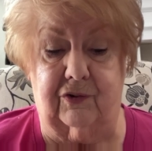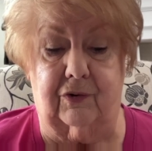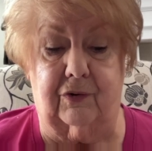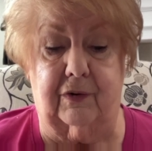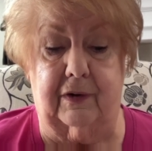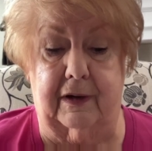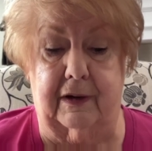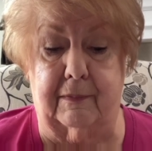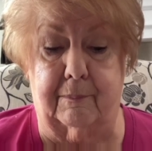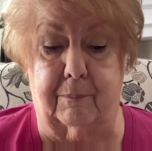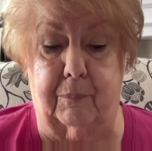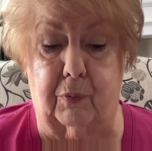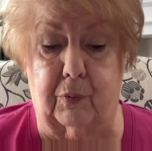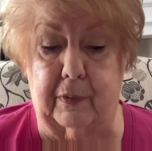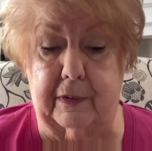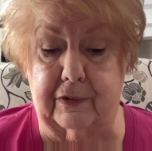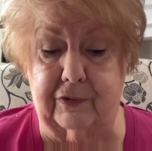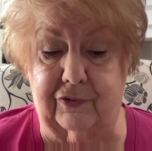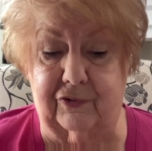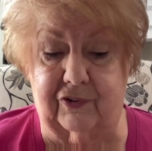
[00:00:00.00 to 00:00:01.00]
in
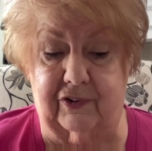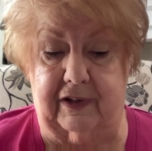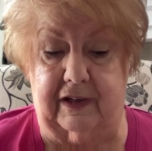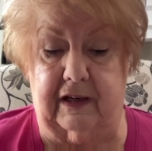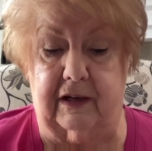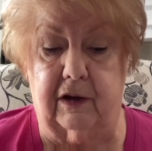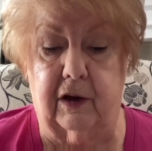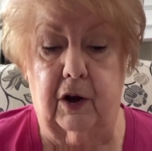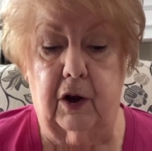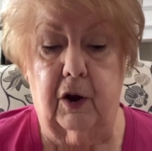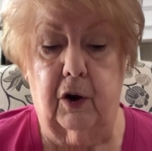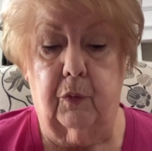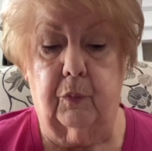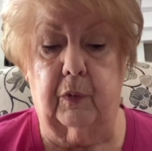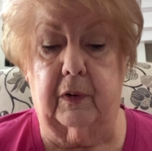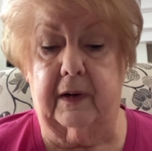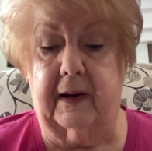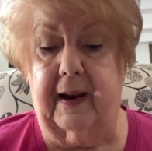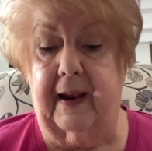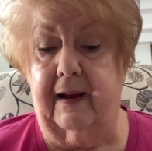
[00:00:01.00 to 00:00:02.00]
Boise
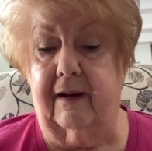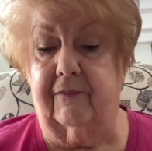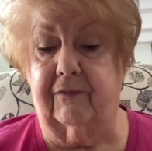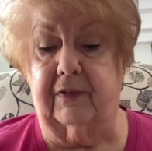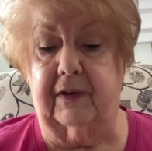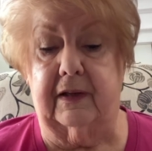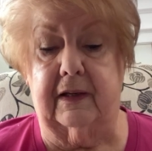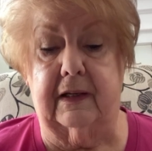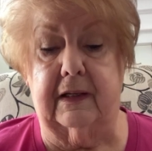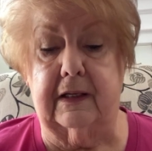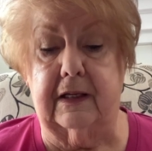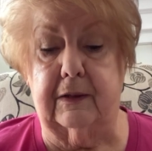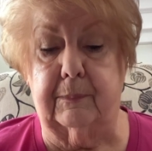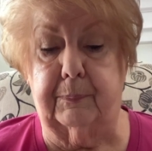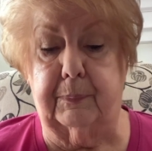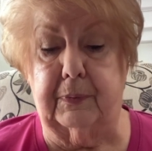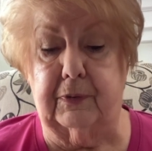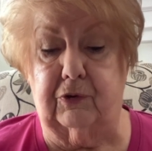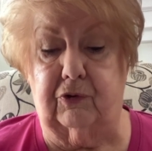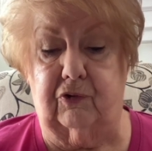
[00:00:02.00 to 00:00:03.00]
would have any
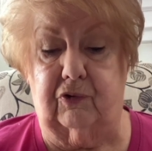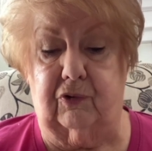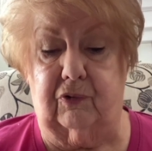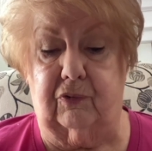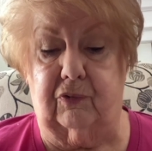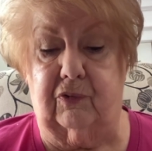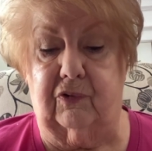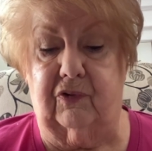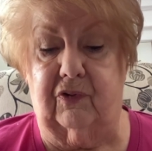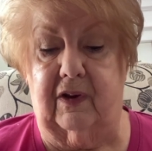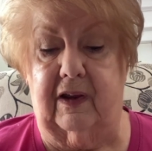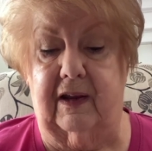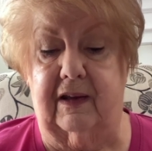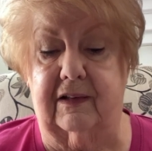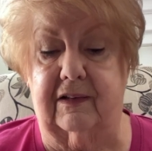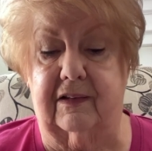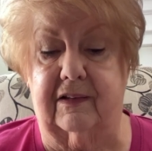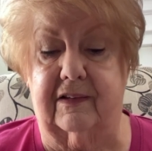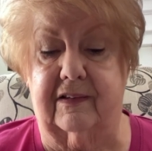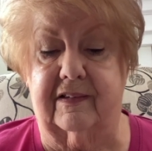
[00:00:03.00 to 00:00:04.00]
pictures
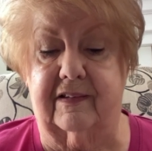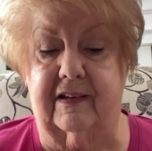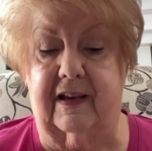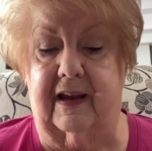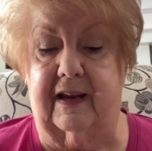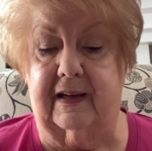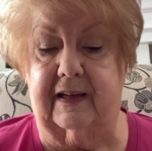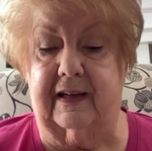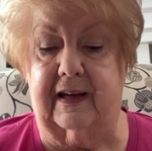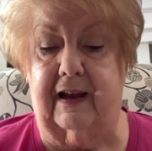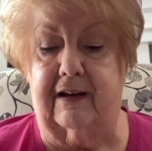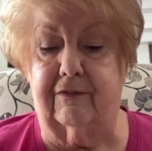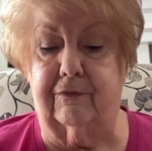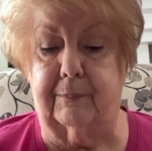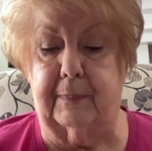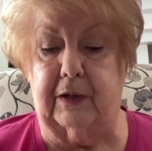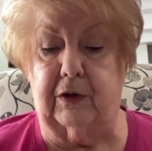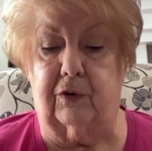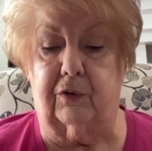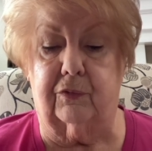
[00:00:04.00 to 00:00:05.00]
and gave
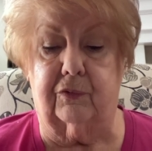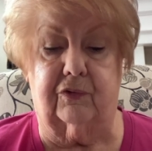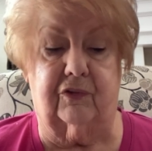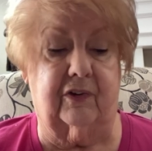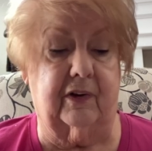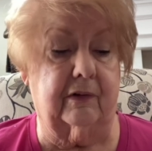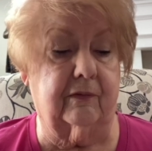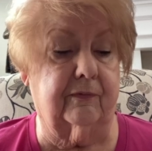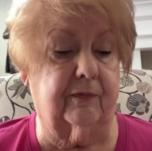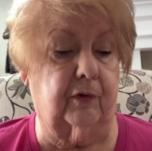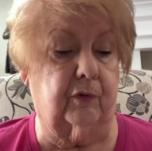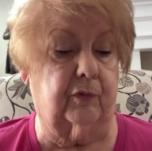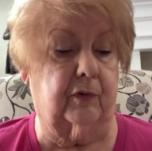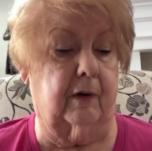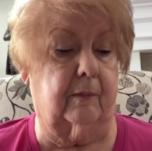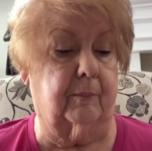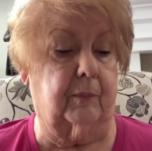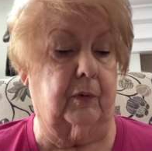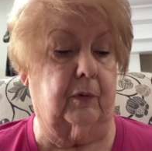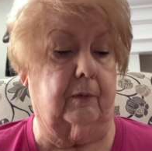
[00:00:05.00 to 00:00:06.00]
me her cell phone
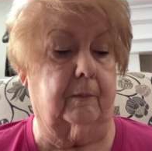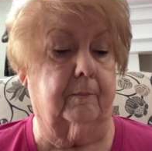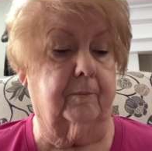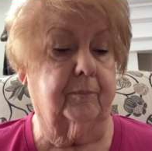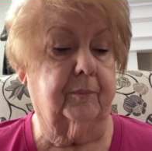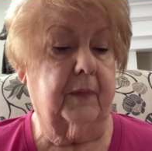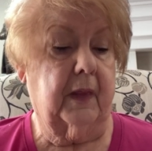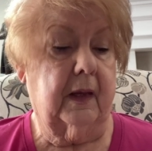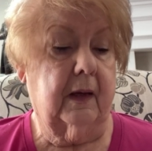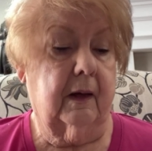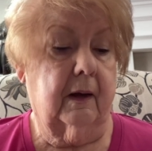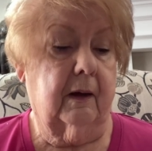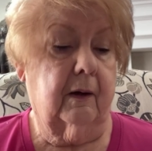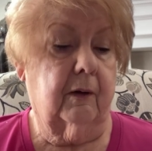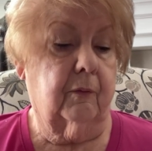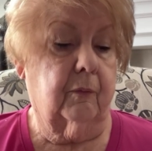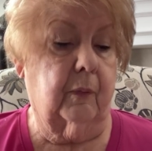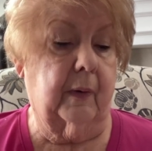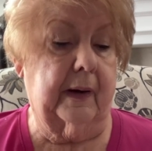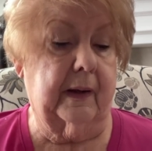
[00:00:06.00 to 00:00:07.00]
number.
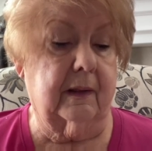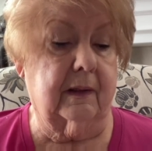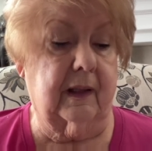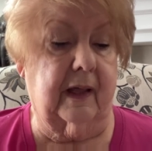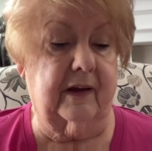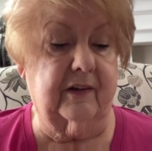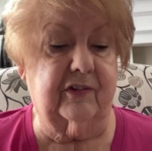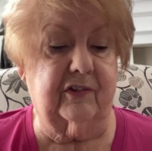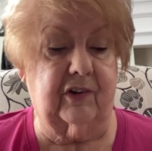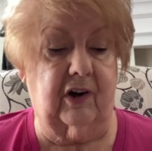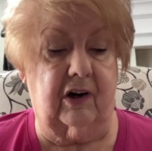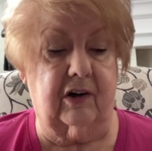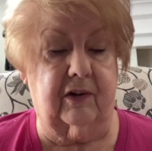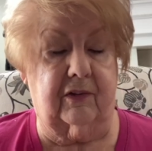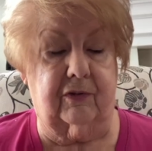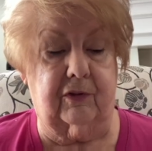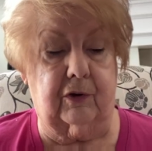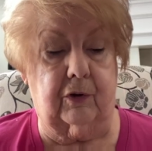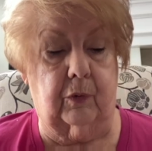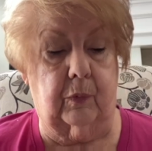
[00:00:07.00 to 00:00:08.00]
Well, I started
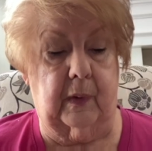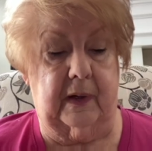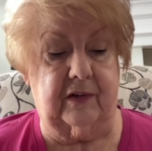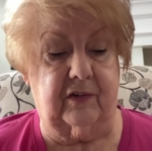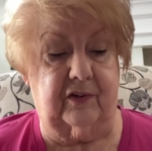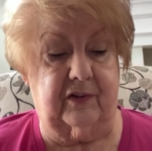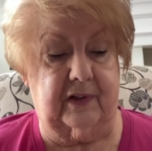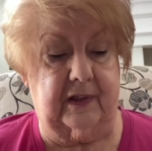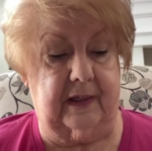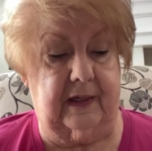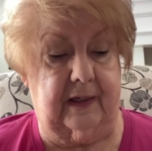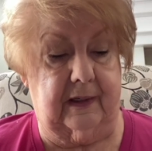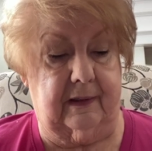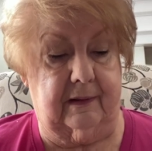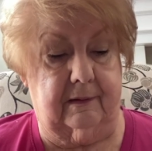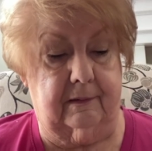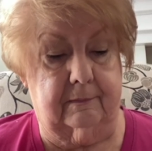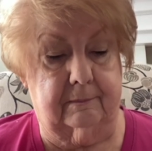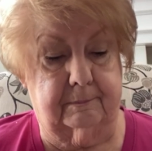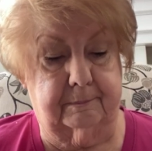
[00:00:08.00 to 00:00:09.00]
the quest
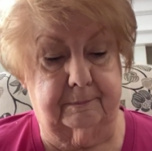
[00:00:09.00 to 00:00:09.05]
again.